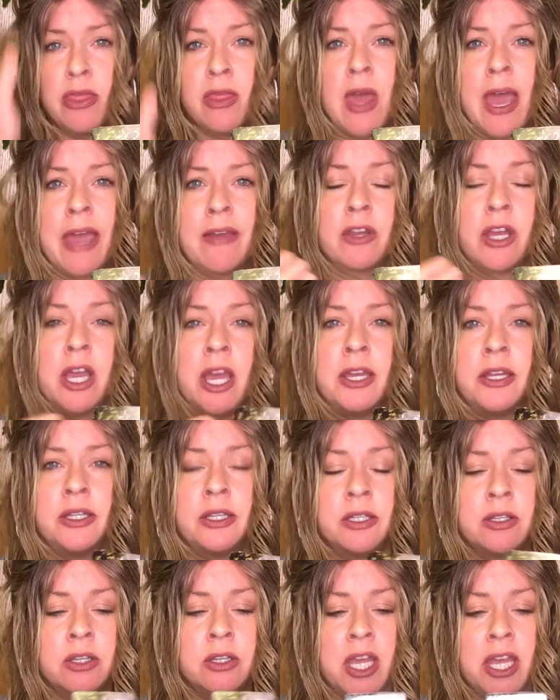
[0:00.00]
that
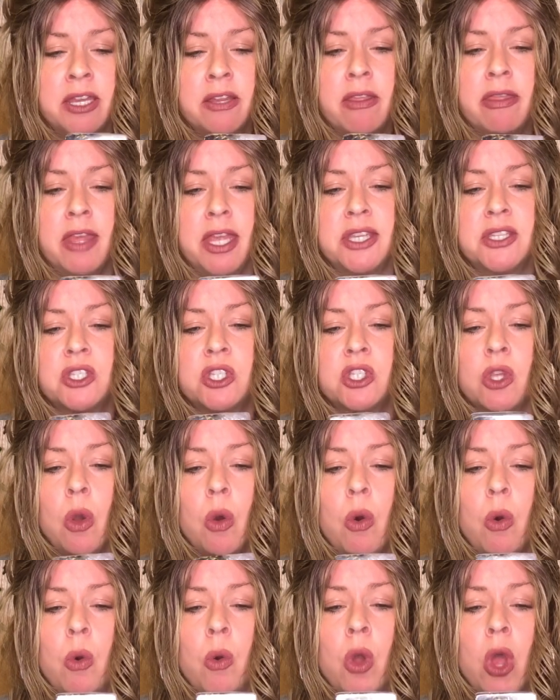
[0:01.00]
kind of thing.
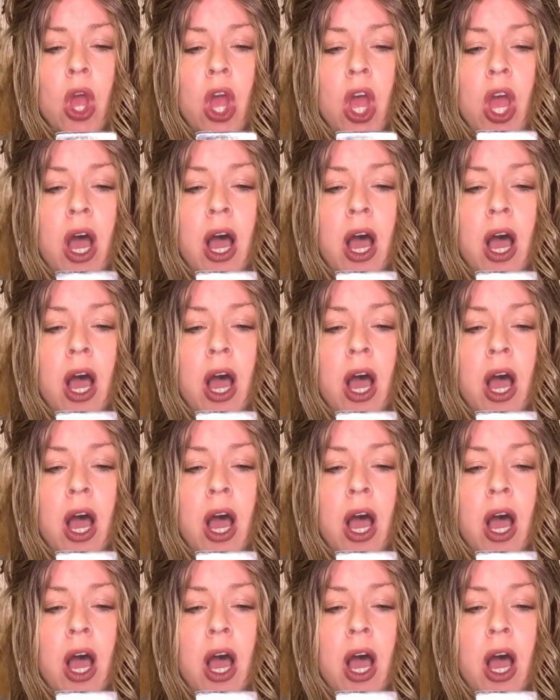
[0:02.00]
So